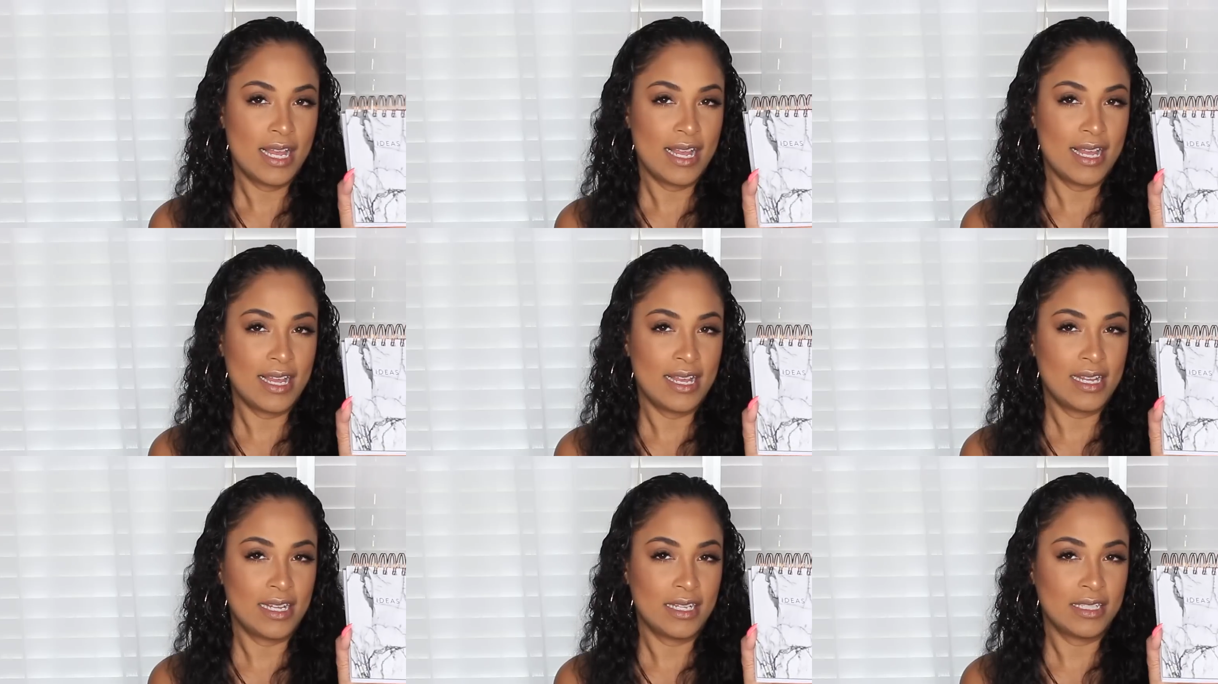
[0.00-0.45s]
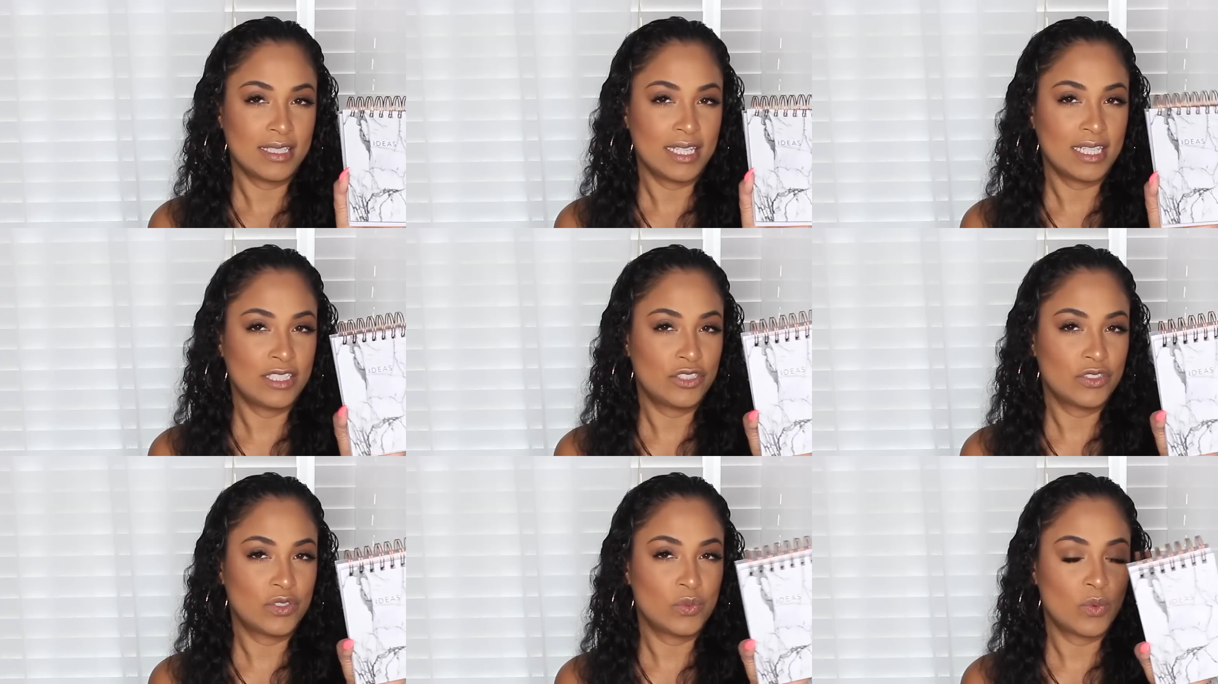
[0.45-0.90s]
and
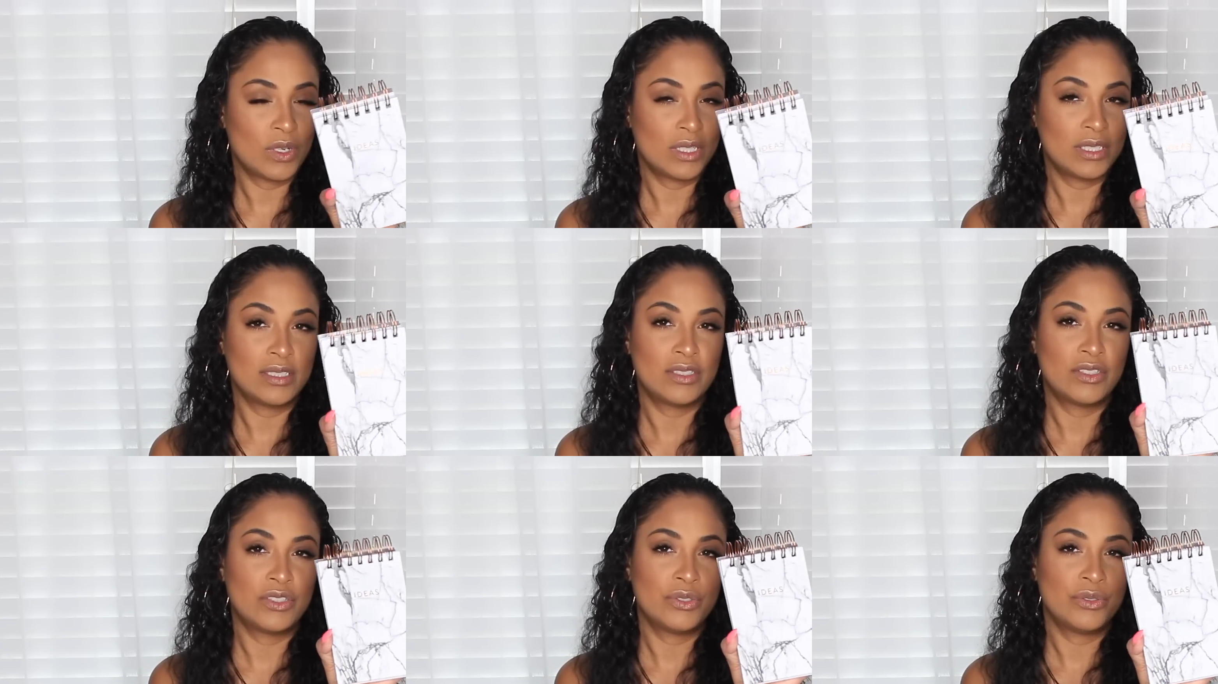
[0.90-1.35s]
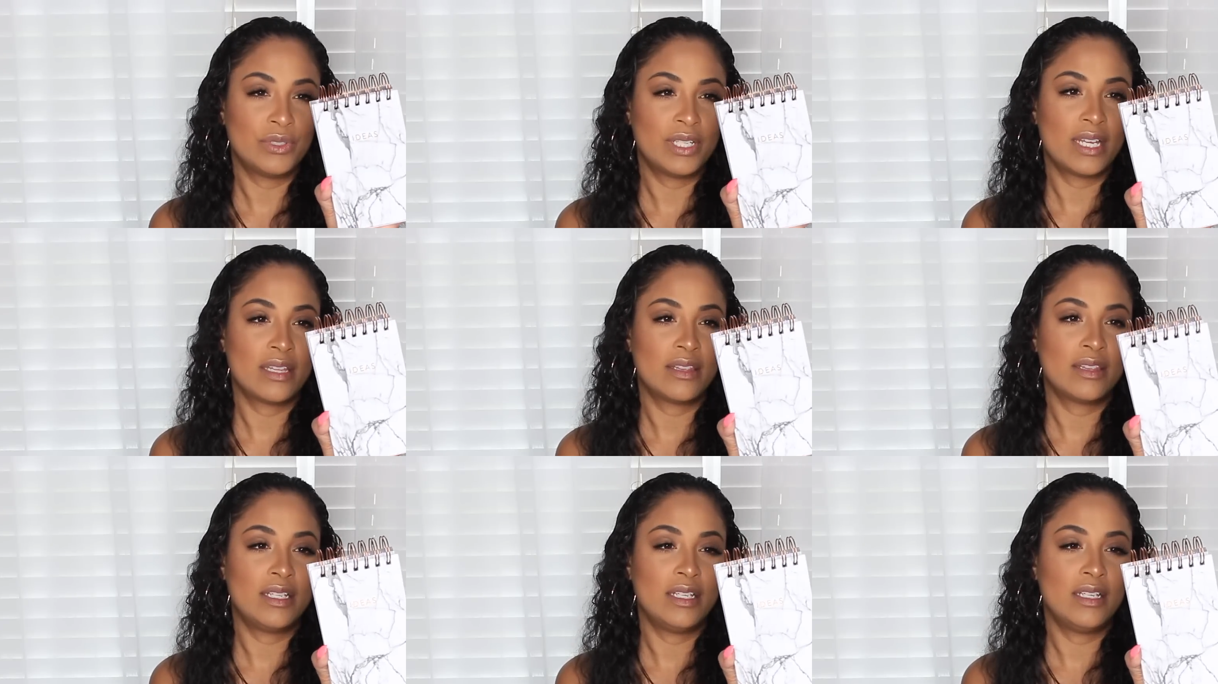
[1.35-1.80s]
I just wanted to
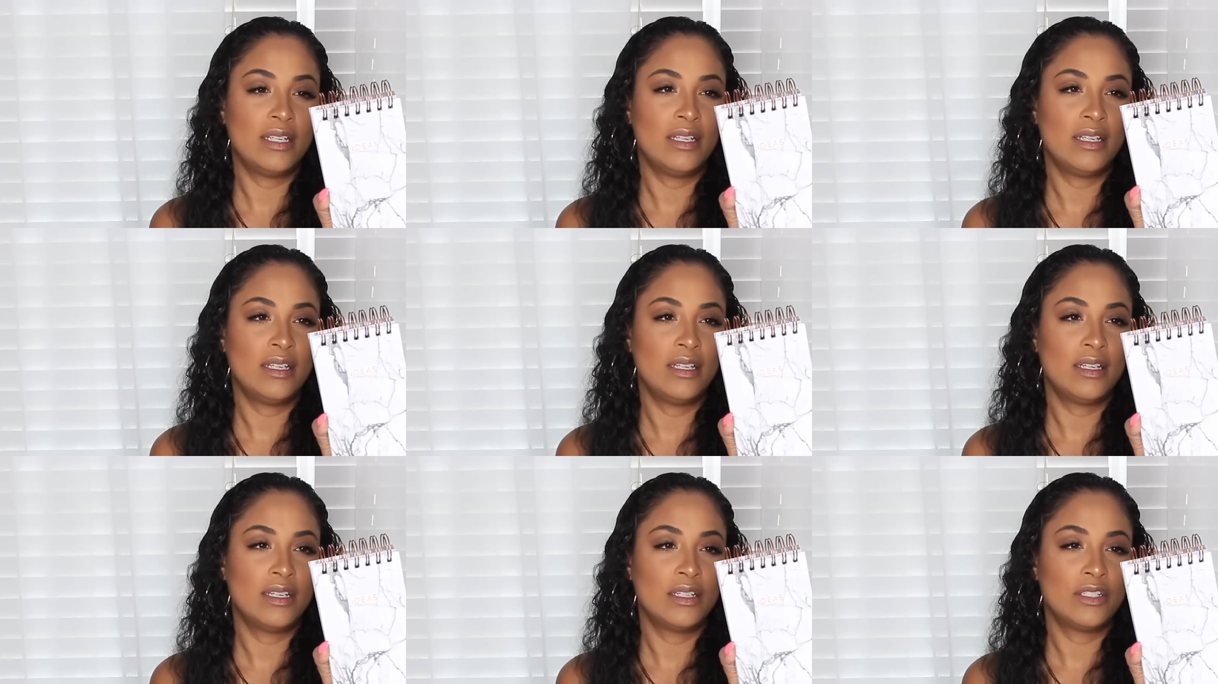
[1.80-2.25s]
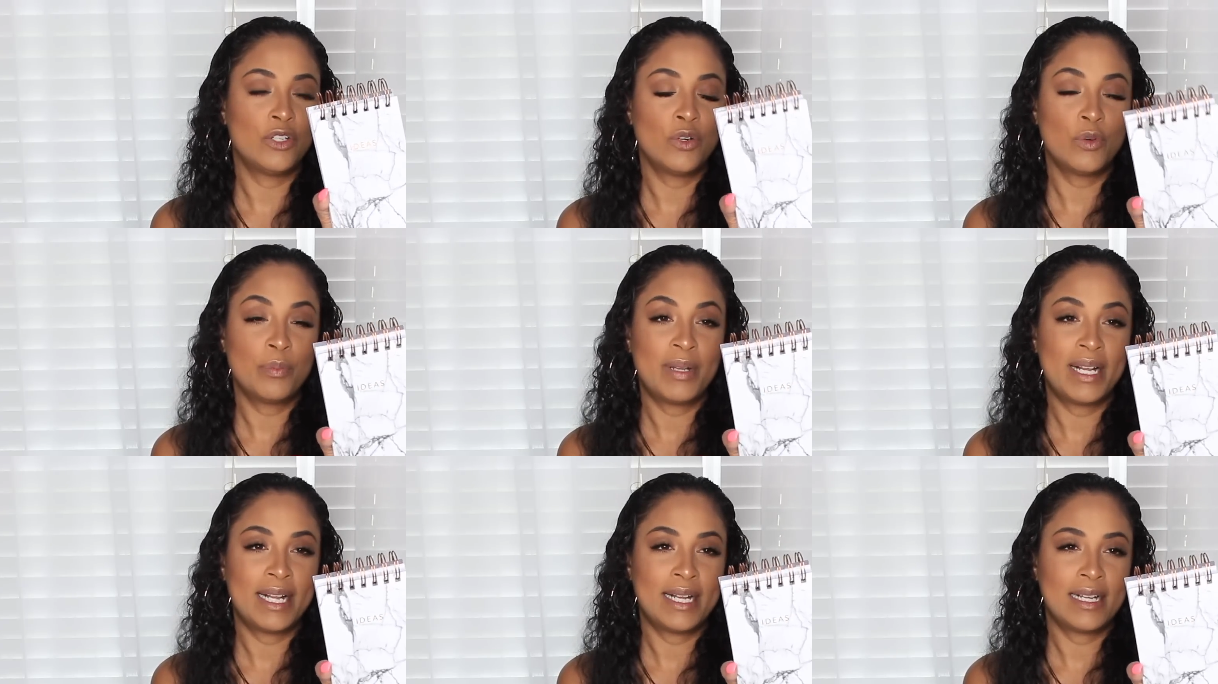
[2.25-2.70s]
get the
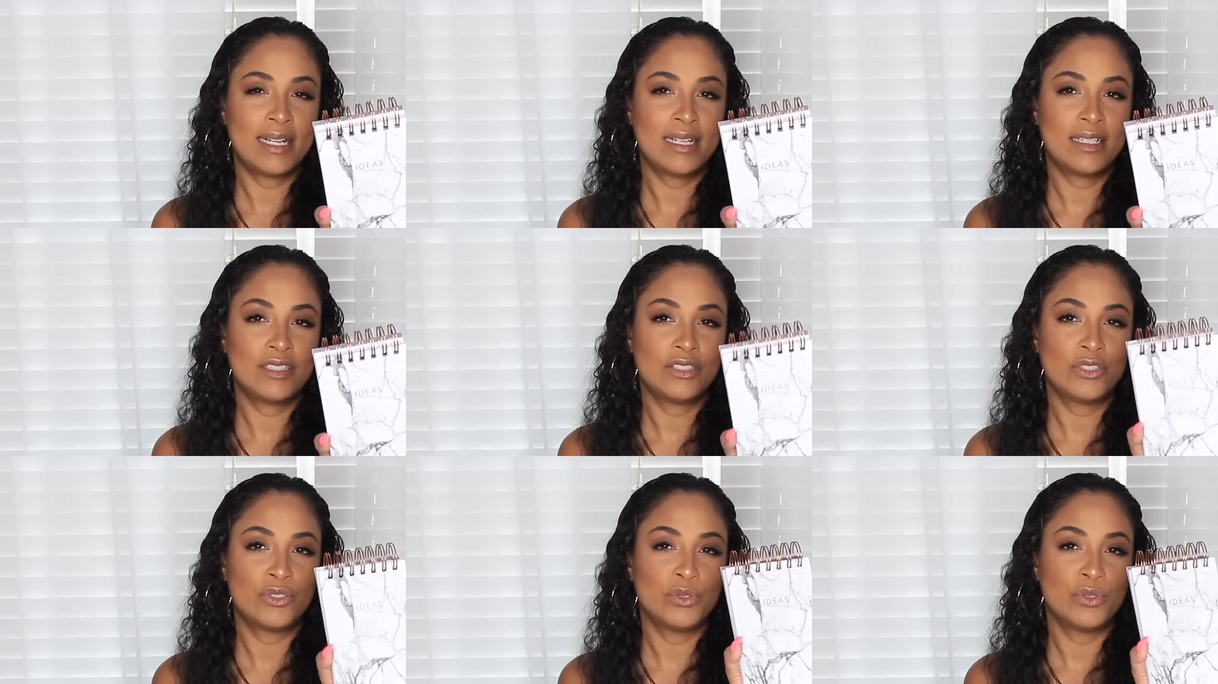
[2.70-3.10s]
notepad